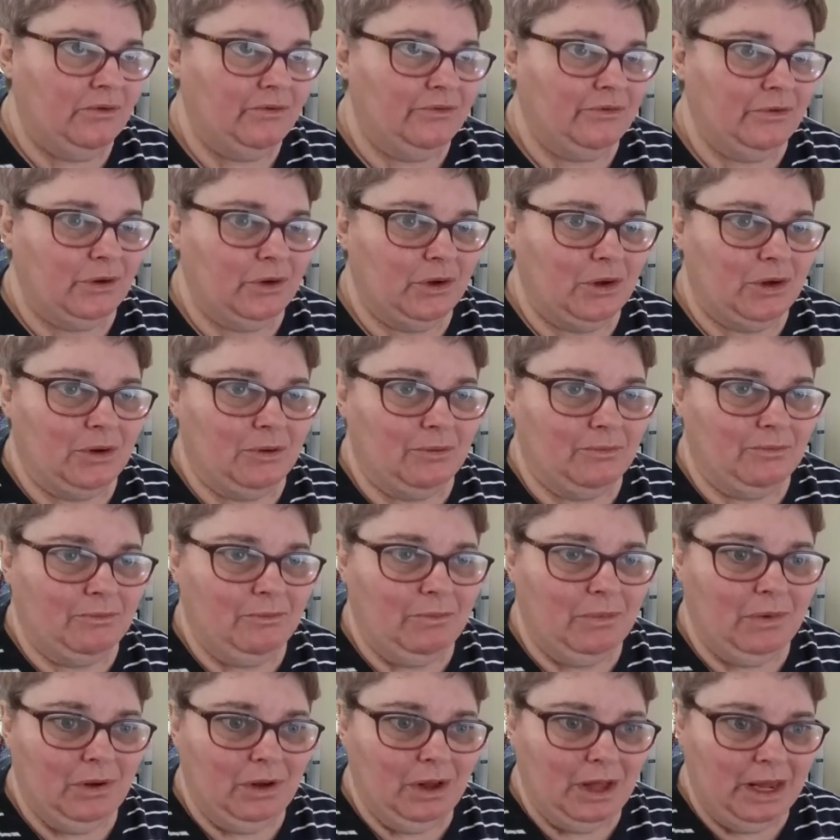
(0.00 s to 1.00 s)
for
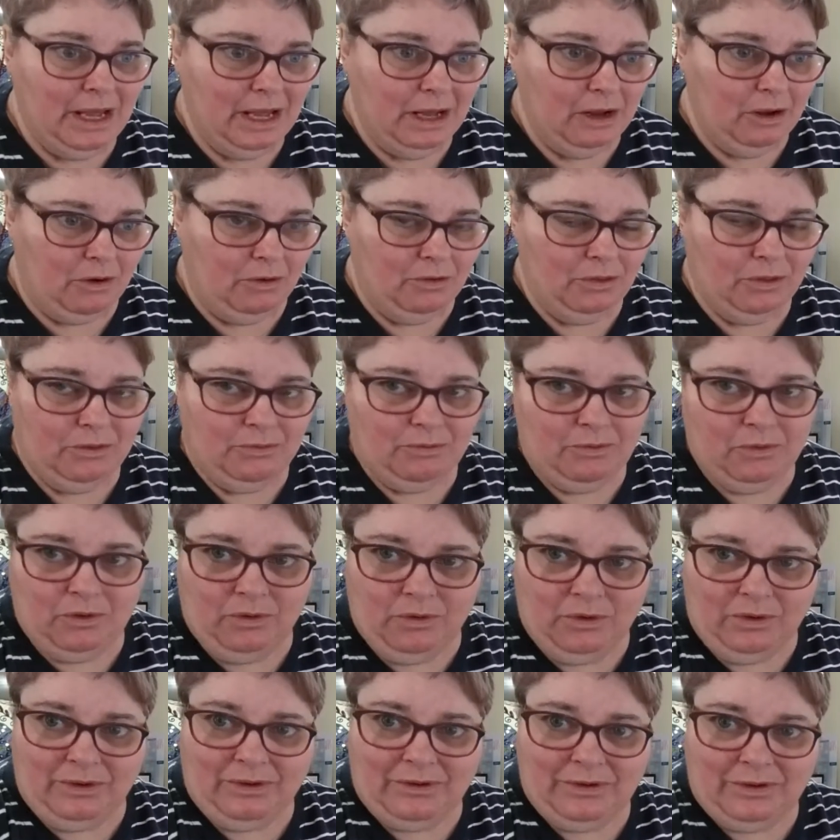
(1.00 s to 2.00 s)
mining on the
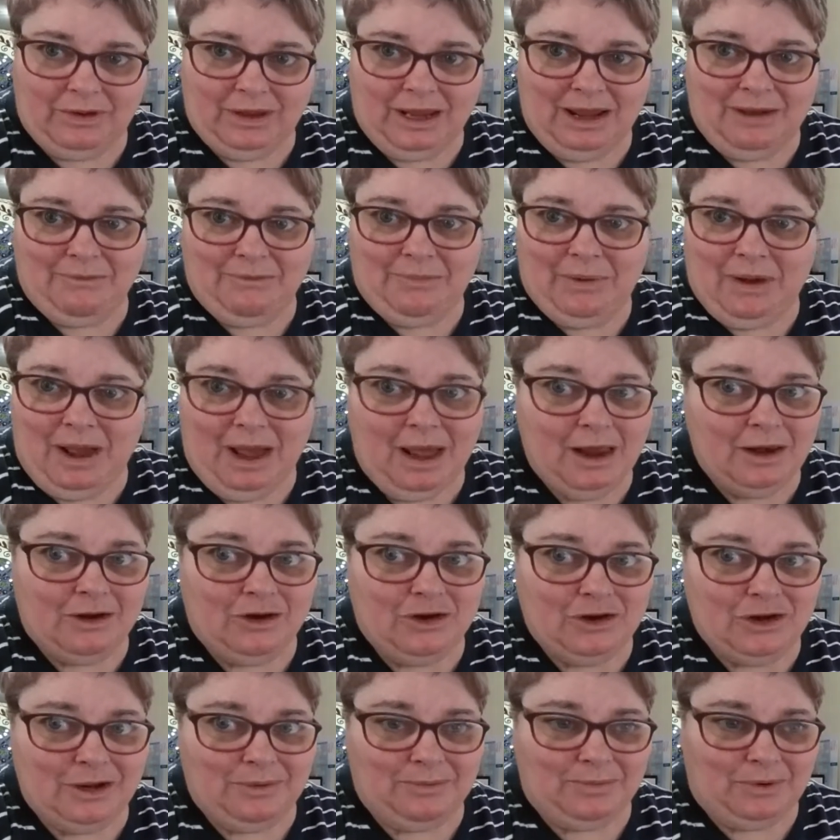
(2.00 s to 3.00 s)
moons in
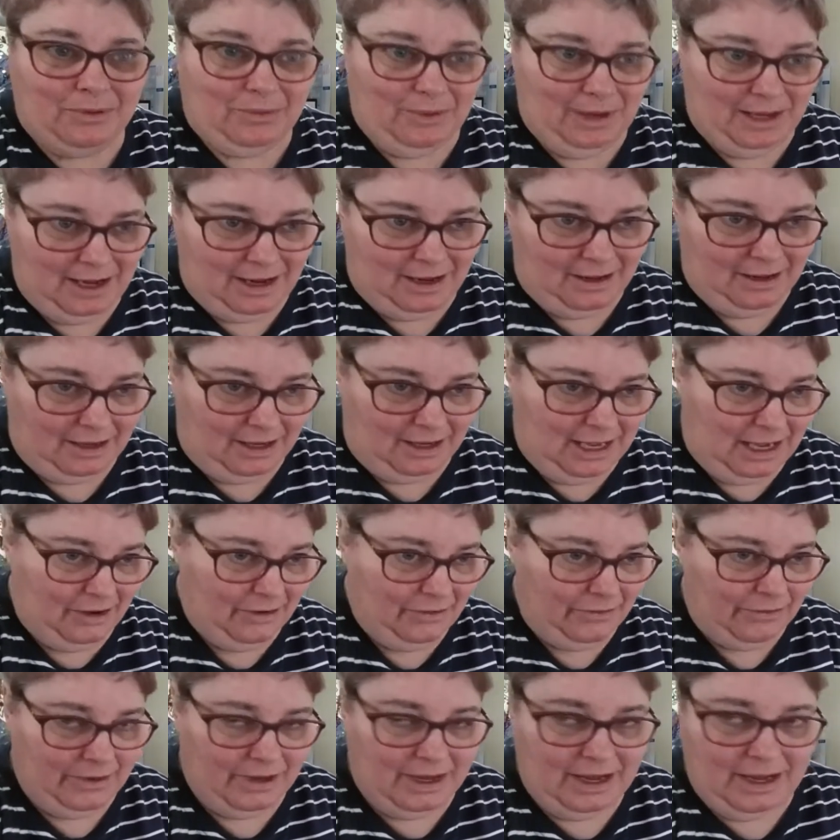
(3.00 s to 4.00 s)
partnerships with other
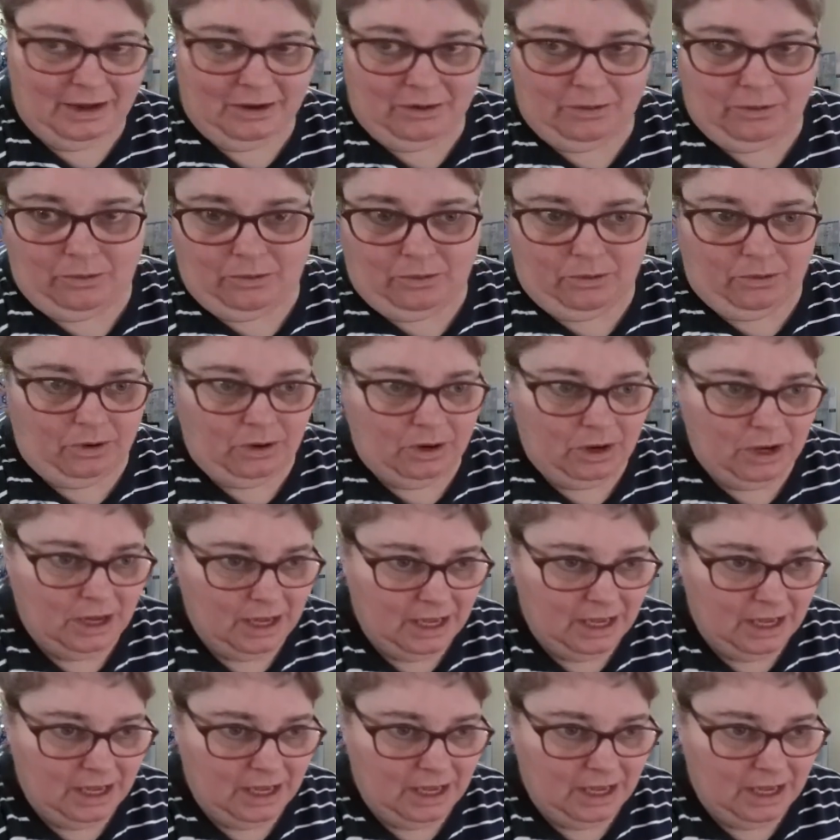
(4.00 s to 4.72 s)
countries or